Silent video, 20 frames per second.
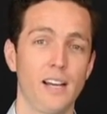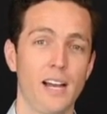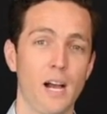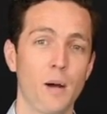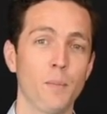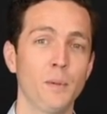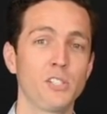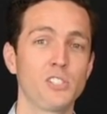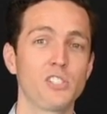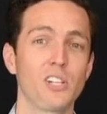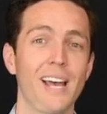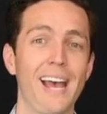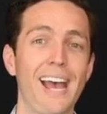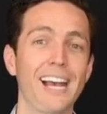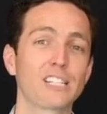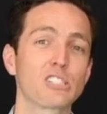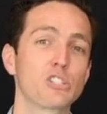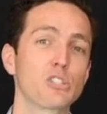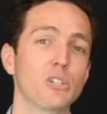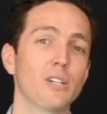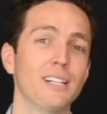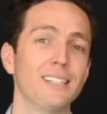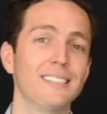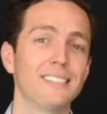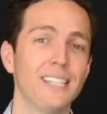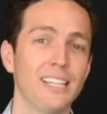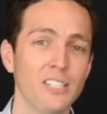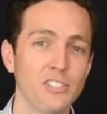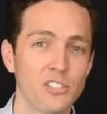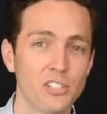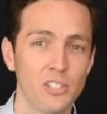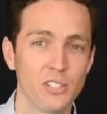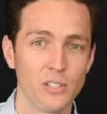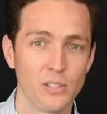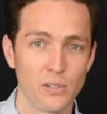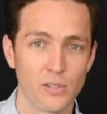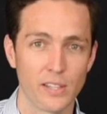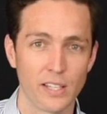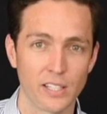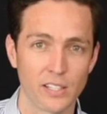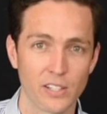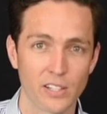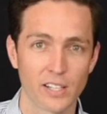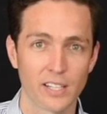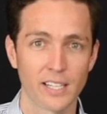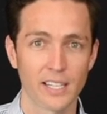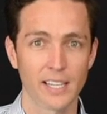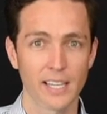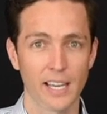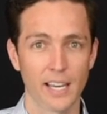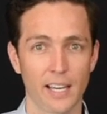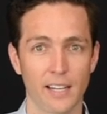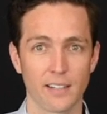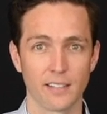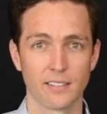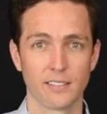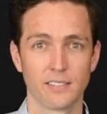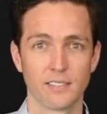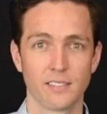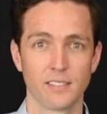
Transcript: how much extra attention do you think you're going to get?